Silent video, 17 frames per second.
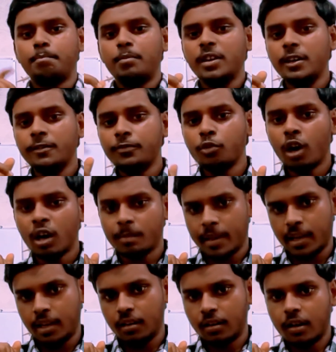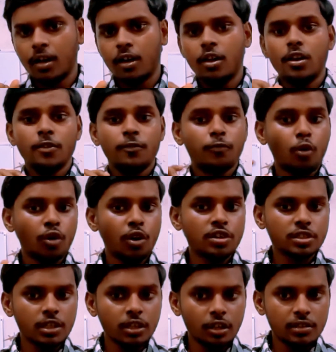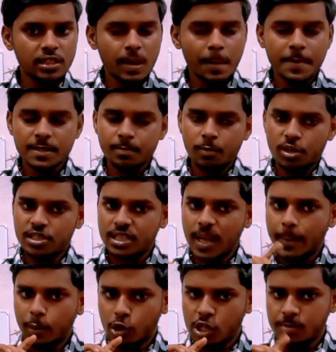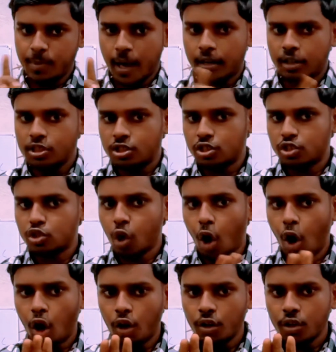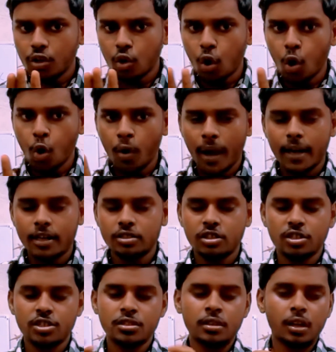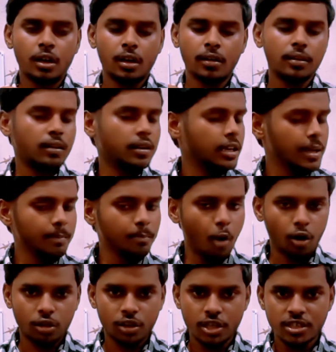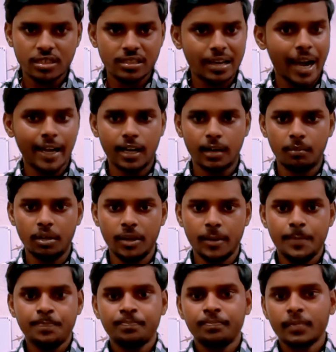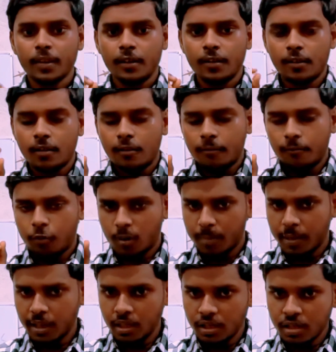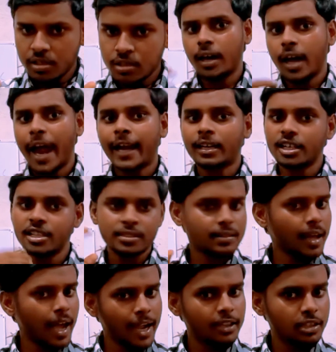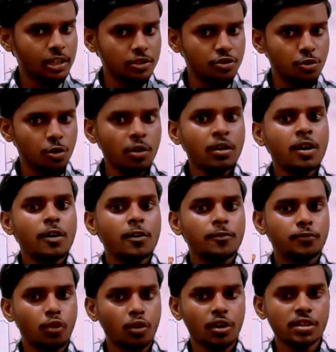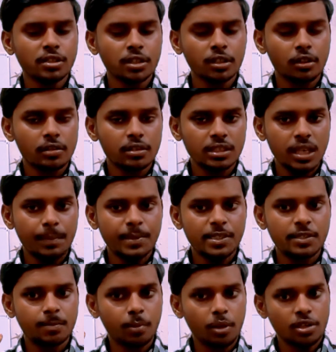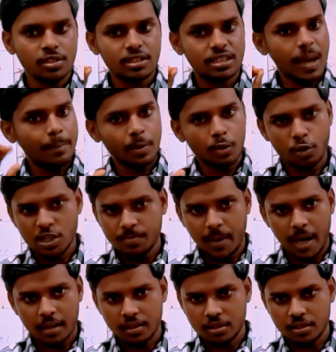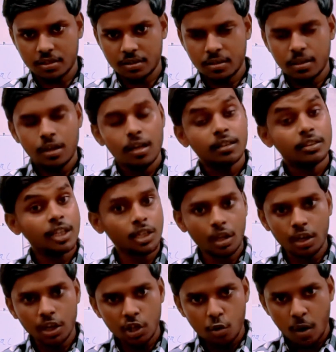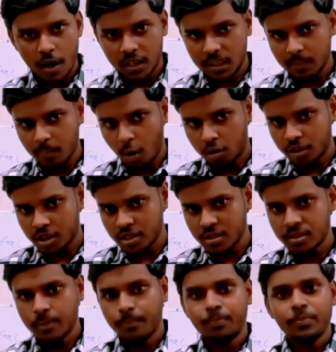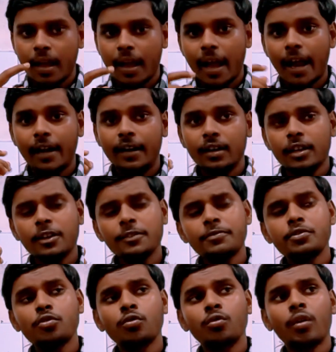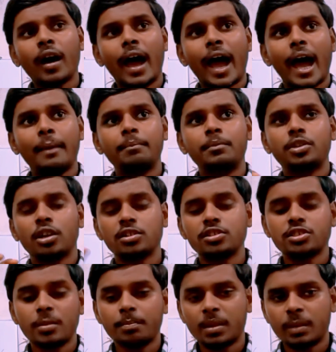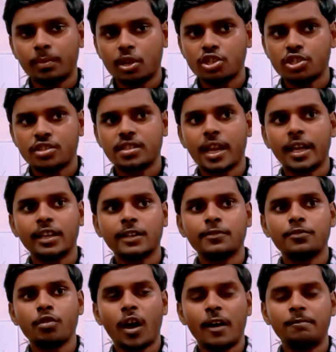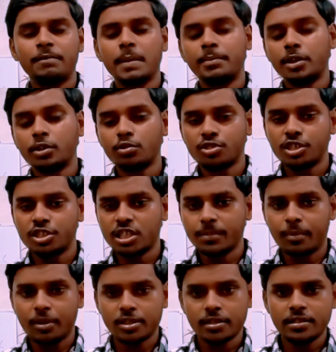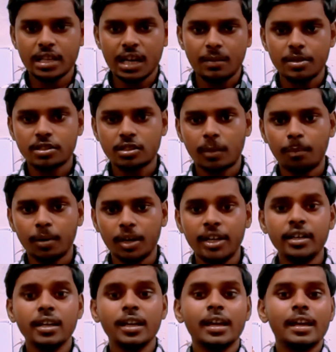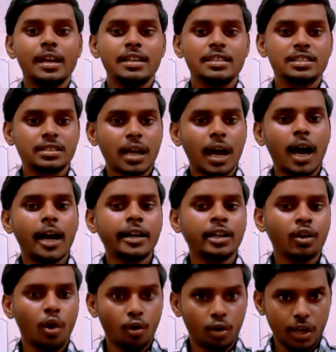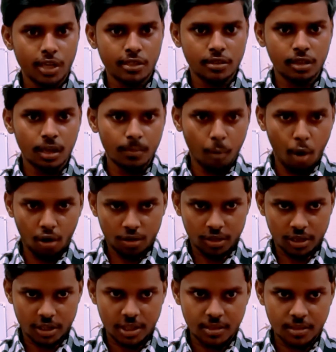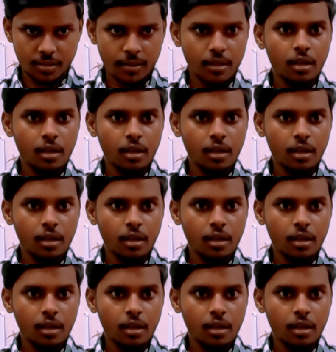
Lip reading: If you are beginner, focus on concepts plus chapter wise practice. Don't go and just give mock tests randomly. For beginners, at least I think so, focus on concepts plus chapter wise practices, then only go and give mock tests. And if you have done some preparations, like if you have 50 to 60% syllabus complete, start occasional mock tests.